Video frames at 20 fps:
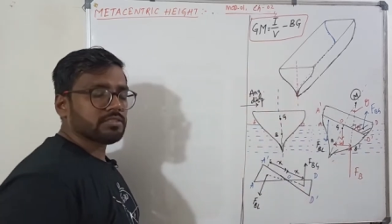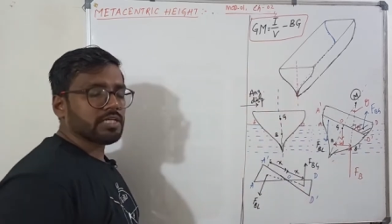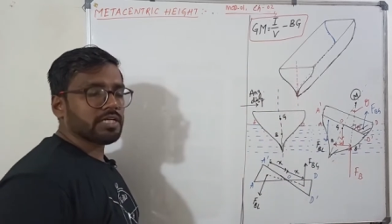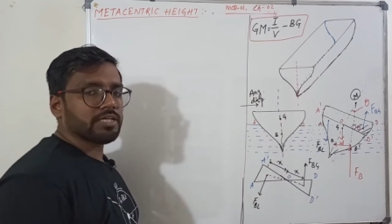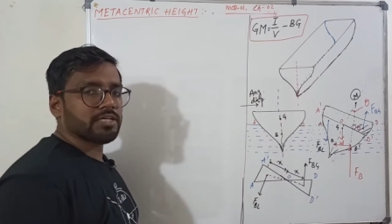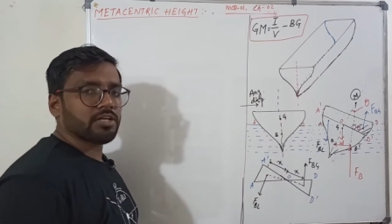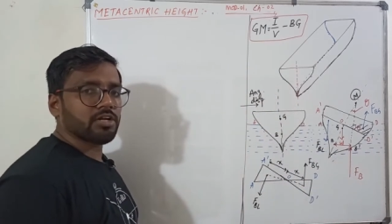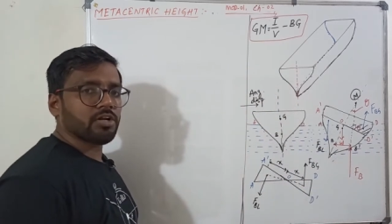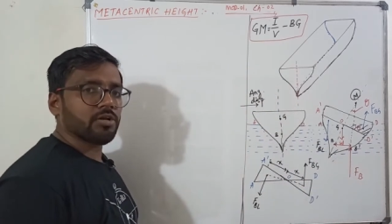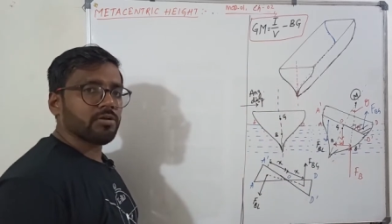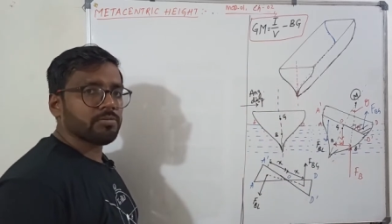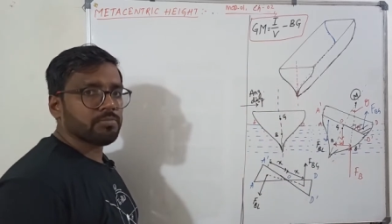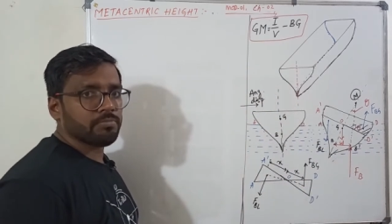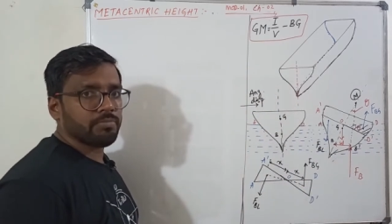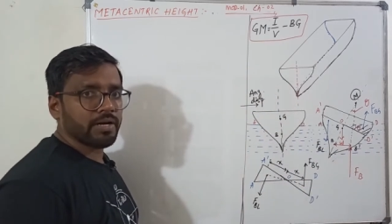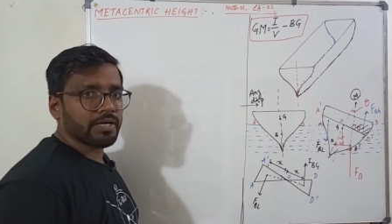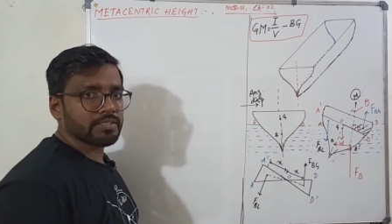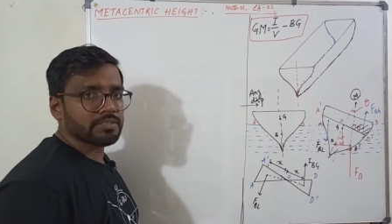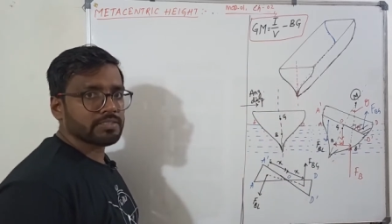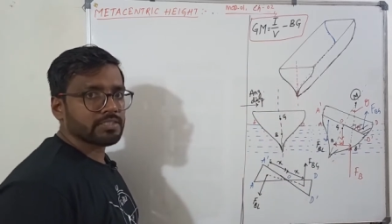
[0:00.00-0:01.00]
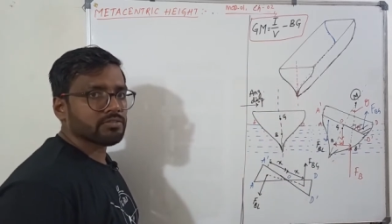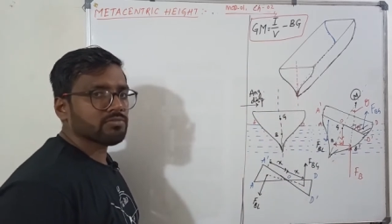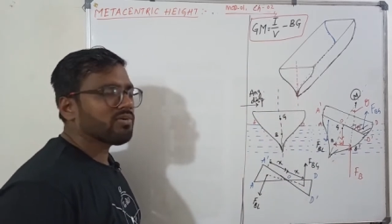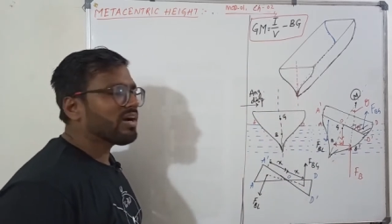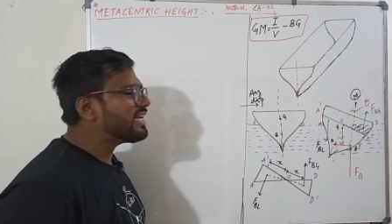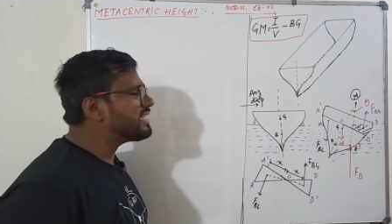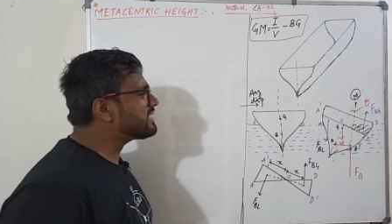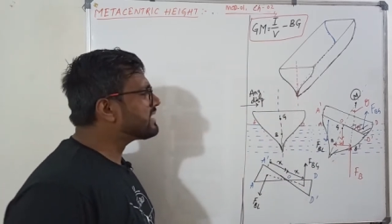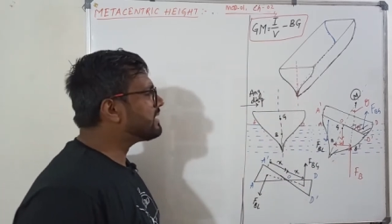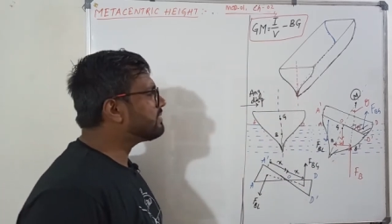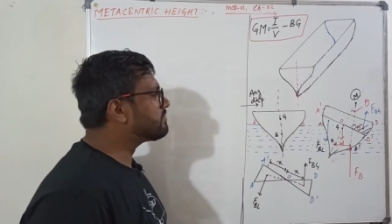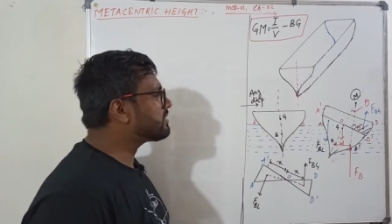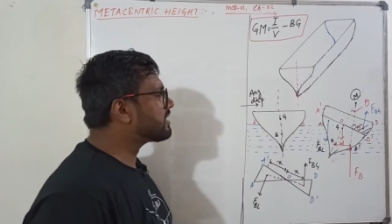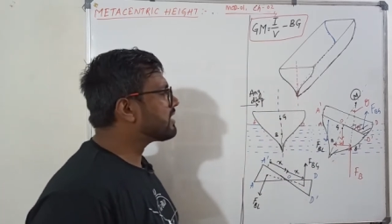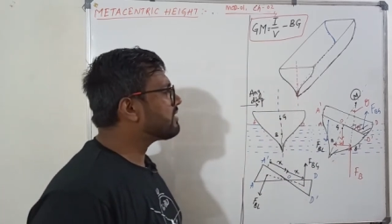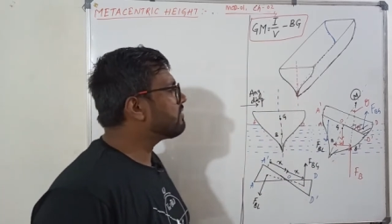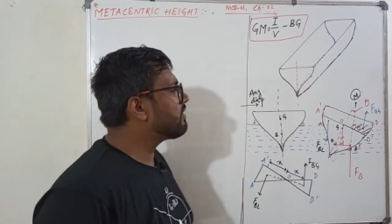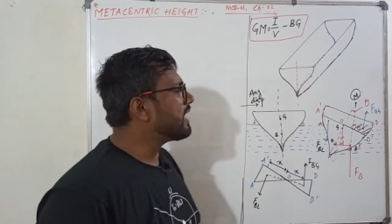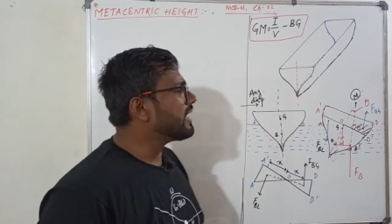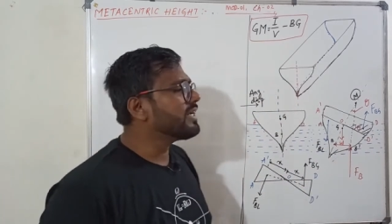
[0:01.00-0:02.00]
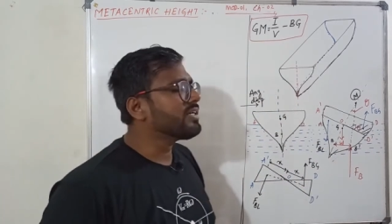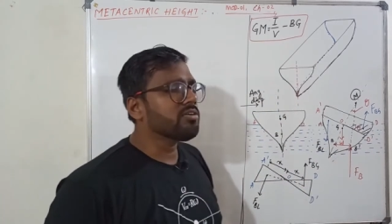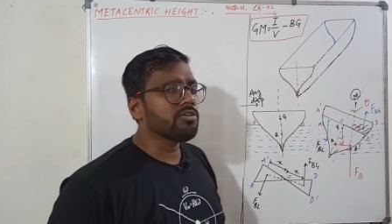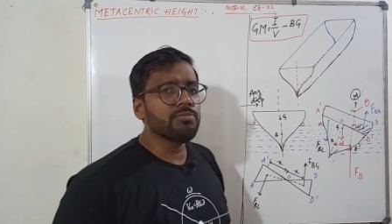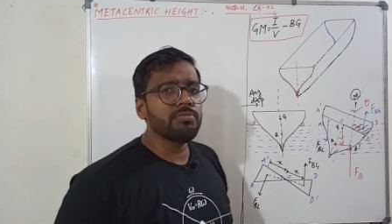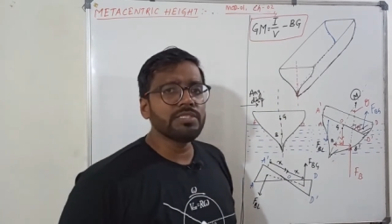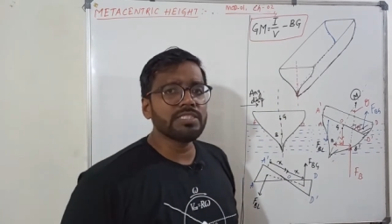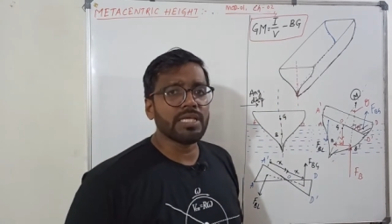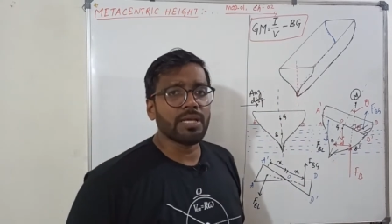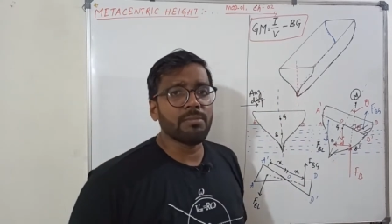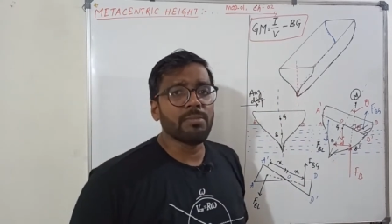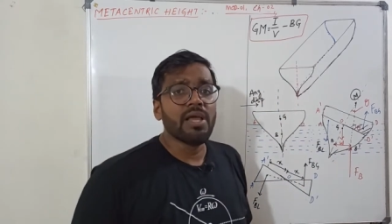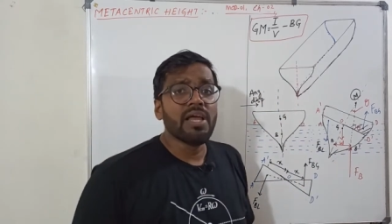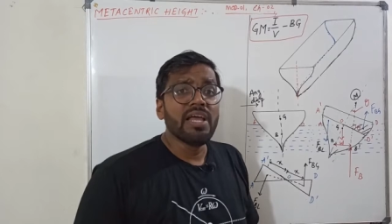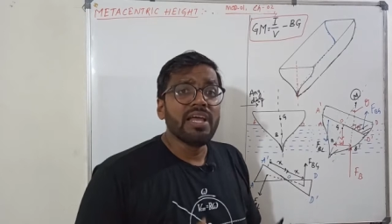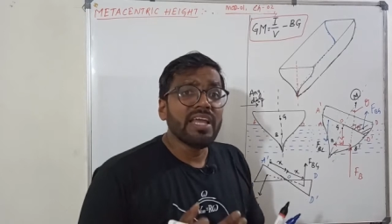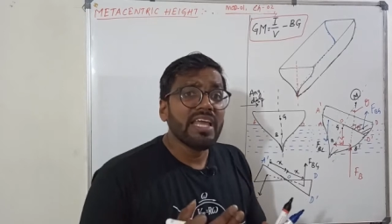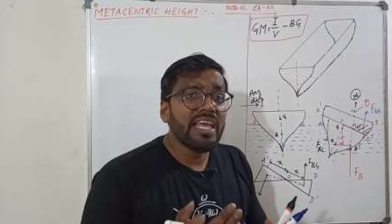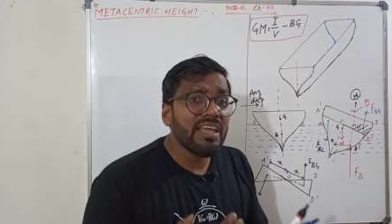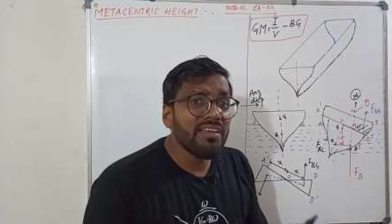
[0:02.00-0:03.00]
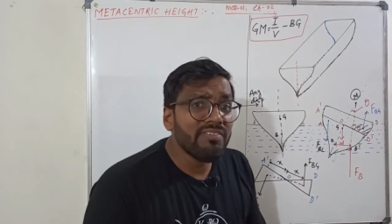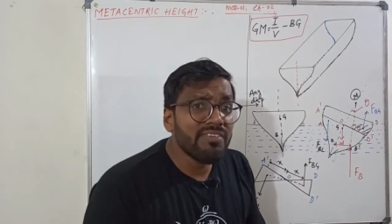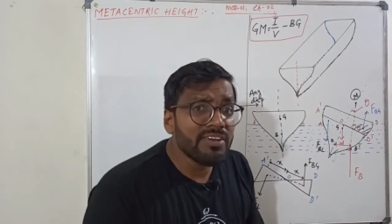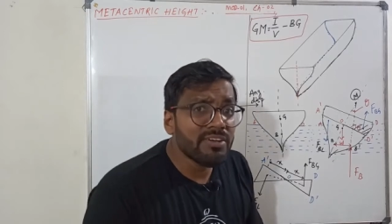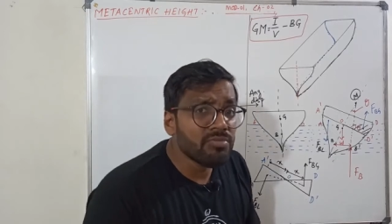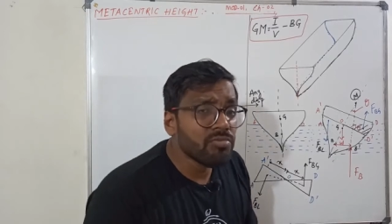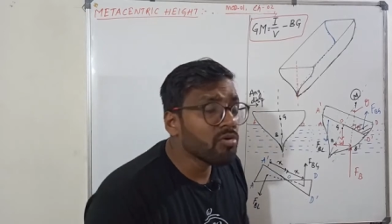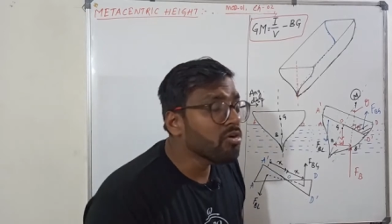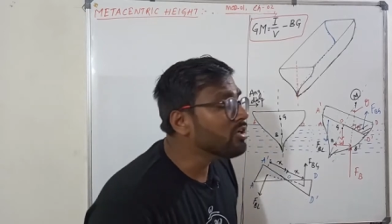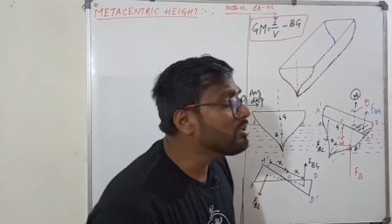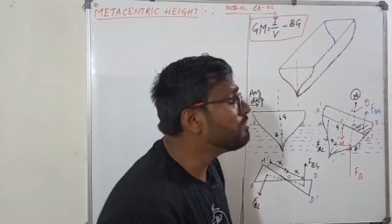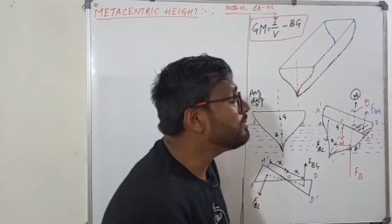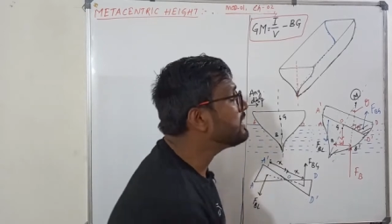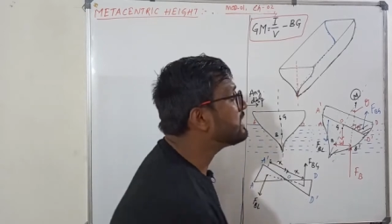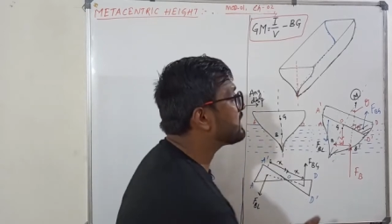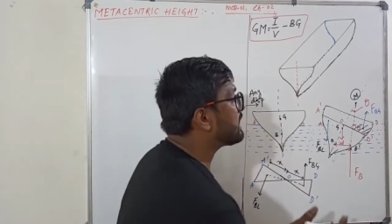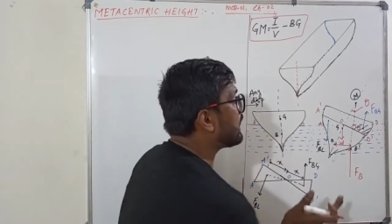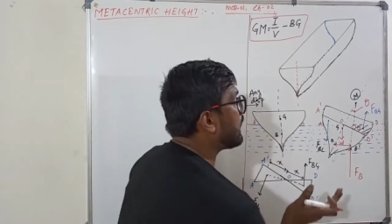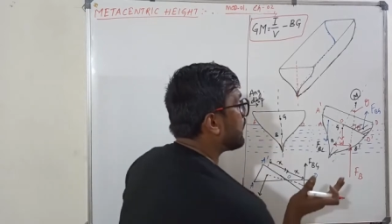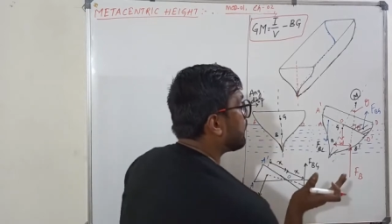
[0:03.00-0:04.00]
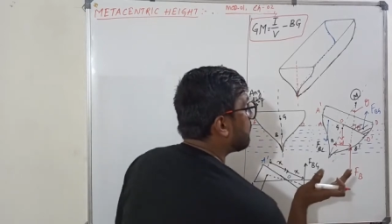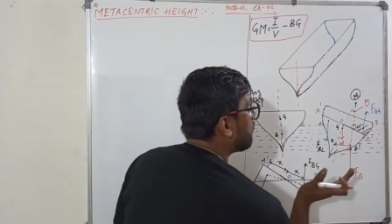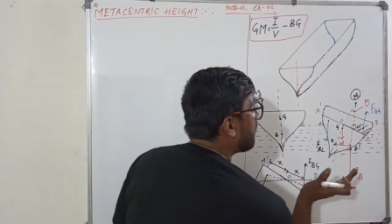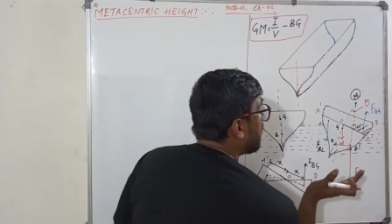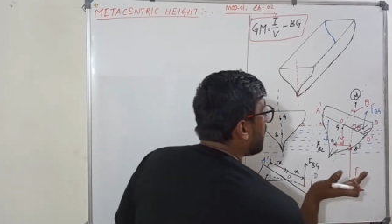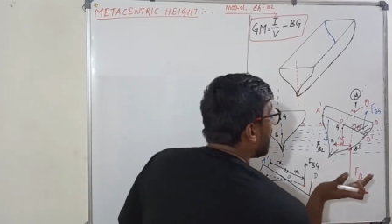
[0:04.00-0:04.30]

center of buoyancy. Why same, sir? Why it will be same? If it won't be same,